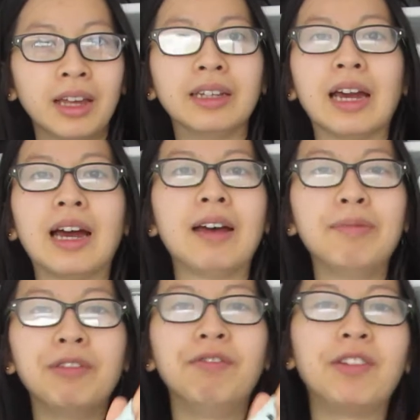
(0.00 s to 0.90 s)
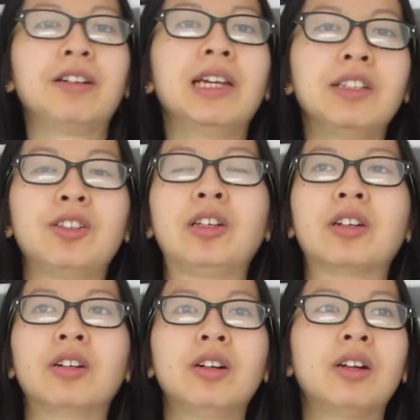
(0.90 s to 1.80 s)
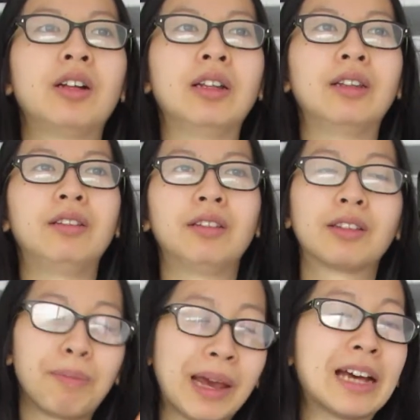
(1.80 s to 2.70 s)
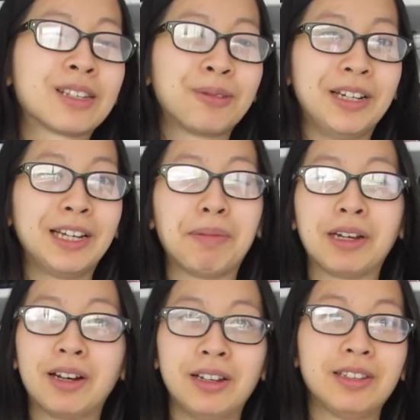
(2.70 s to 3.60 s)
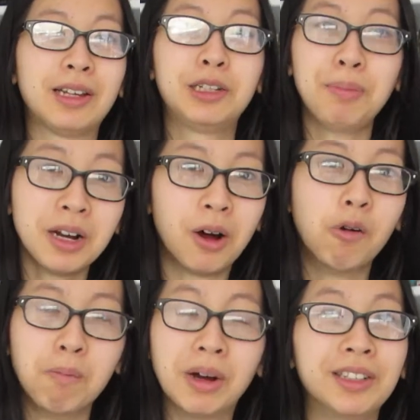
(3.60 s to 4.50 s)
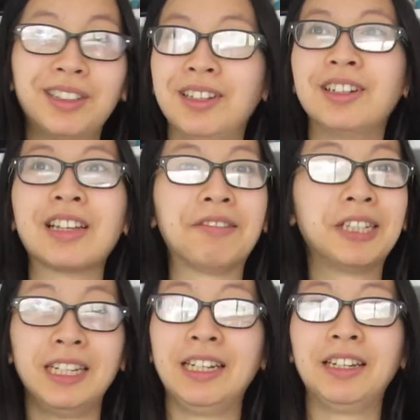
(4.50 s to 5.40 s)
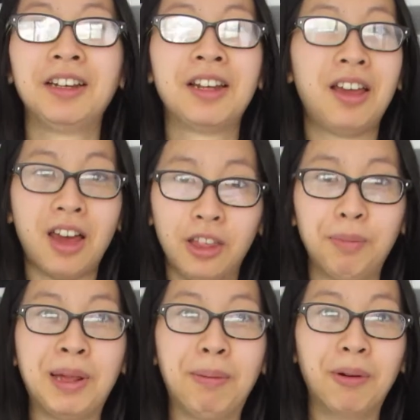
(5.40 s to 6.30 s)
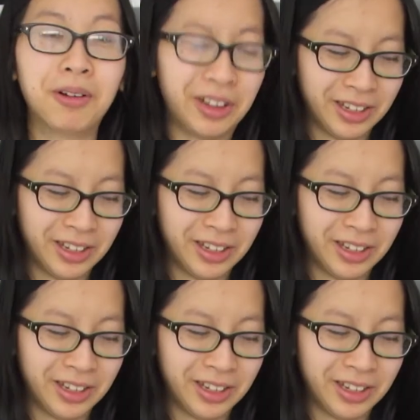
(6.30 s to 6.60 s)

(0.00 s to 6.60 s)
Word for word: Yeah, I've been very insecure the past week because it's been a whole month since I've seen other people.